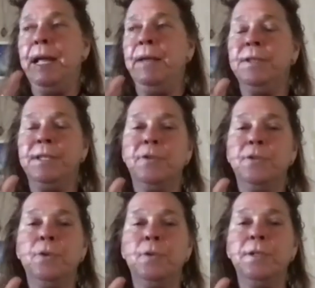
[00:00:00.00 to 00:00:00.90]
and the
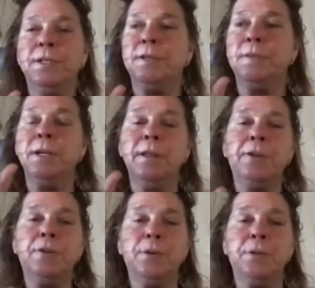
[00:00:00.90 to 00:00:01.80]
central nervous system, the
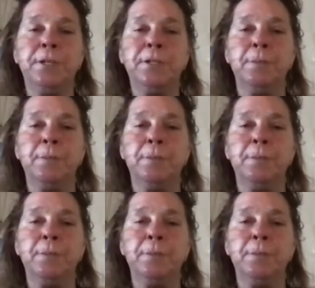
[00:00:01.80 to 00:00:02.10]
electrical system